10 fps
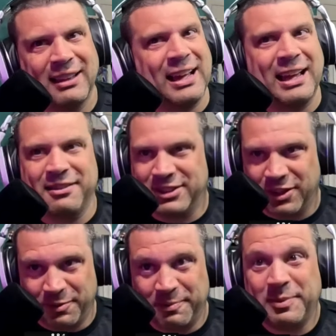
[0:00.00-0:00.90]
So
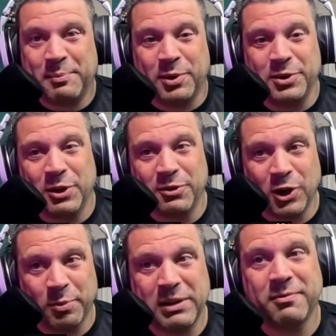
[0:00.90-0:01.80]
people who don't know
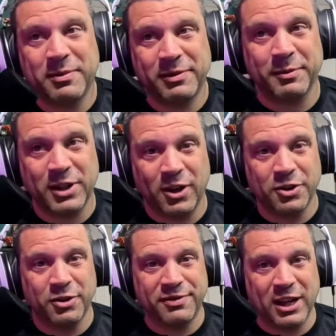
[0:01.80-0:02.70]
me, some of y'all who do
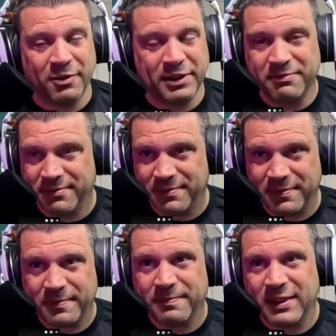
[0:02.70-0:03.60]
follow me,
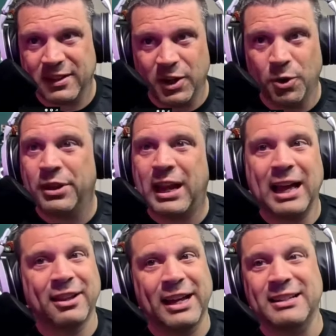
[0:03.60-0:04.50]
know that I
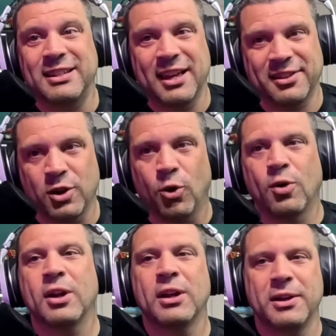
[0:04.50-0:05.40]
like deathcore,
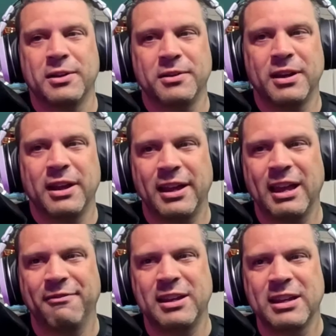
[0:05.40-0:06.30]

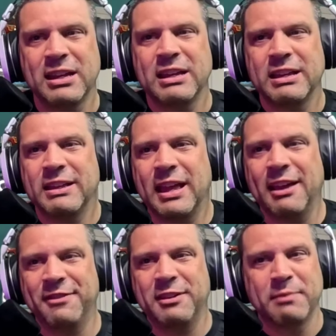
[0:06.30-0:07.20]

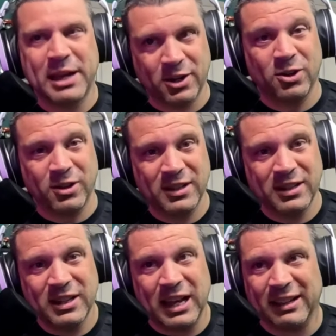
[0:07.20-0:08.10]
heavy metal.
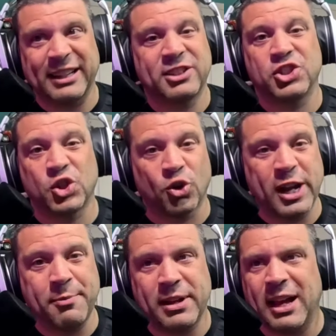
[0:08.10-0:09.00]
I like
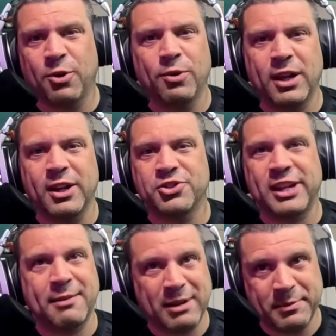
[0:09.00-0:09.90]
screaming. I don't want to
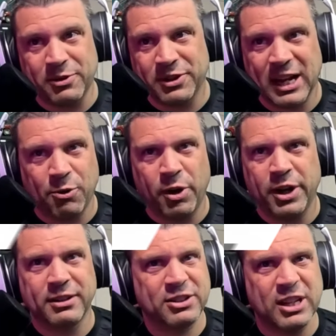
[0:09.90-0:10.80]
understand my music. I want
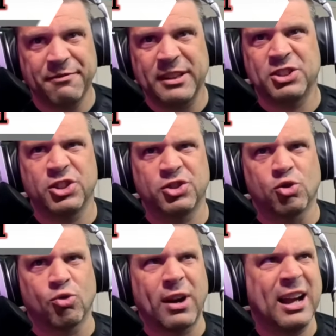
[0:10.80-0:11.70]
stuff that's just
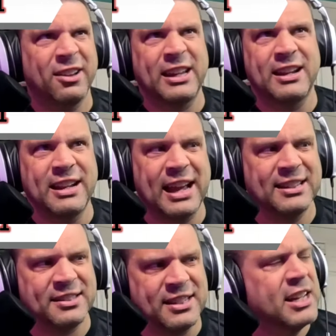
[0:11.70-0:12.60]
growly and
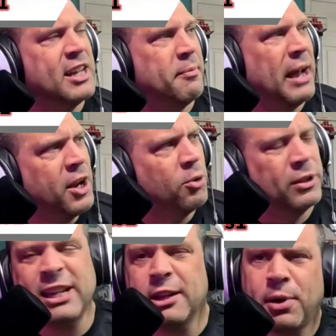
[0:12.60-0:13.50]
nasty. But I know
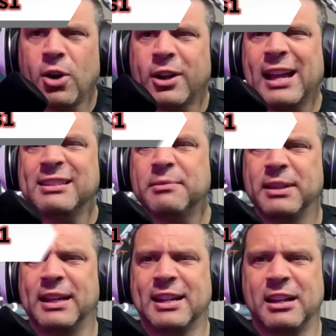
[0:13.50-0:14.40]
Linkin Park has some of
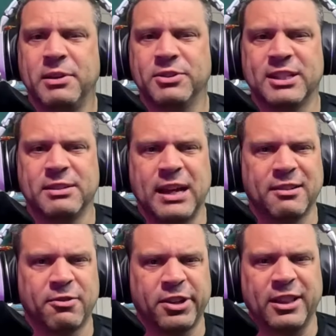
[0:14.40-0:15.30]
that kind of music, some of that
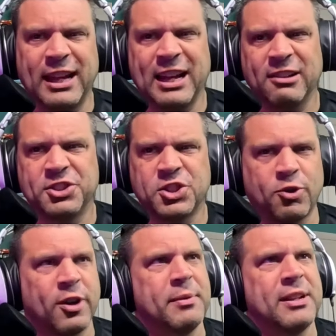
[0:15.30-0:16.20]
really loud
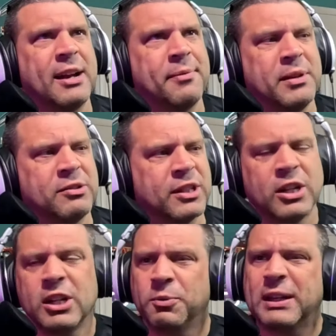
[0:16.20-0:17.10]
screaming type of music.
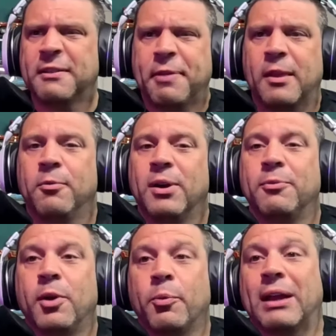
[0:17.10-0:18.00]
What do
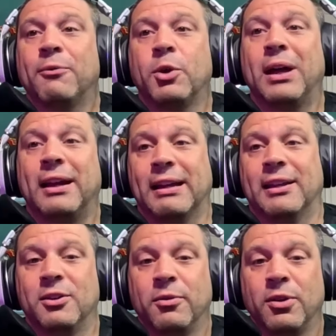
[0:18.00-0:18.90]
I like?
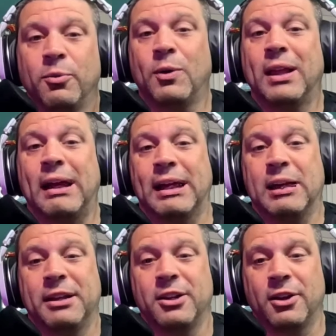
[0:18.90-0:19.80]
What do I like? Come
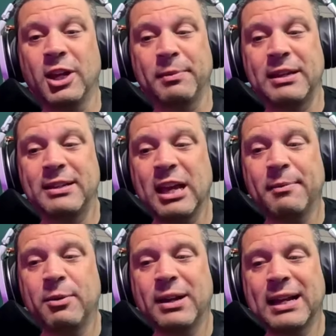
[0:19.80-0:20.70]
on, y'all. Tell me
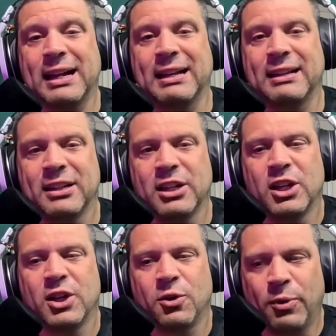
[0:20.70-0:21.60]
what I got.
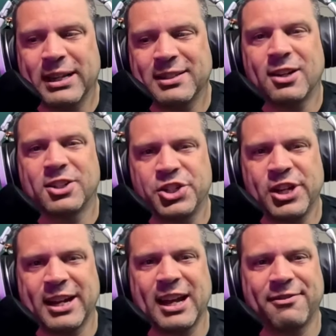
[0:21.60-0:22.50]
What is there to check
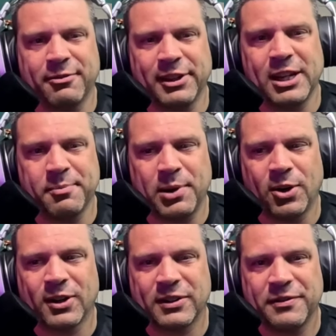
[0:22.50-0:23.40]
out from Linkin Park?
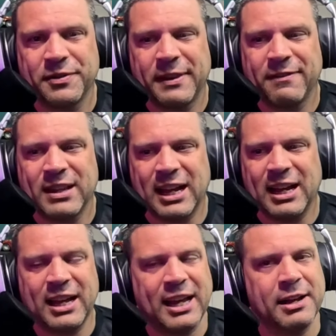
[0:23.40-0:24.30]

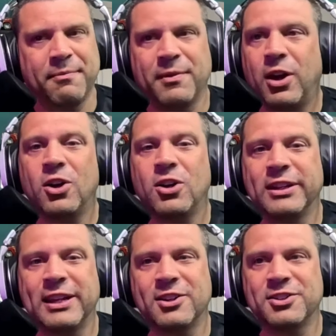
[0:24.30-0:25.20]
I am all
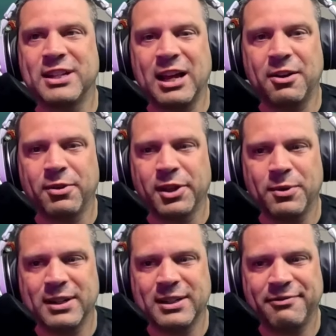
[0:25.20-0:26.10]
ears, and I really
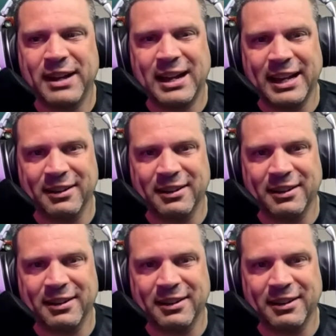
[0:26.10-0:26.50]
want to find out.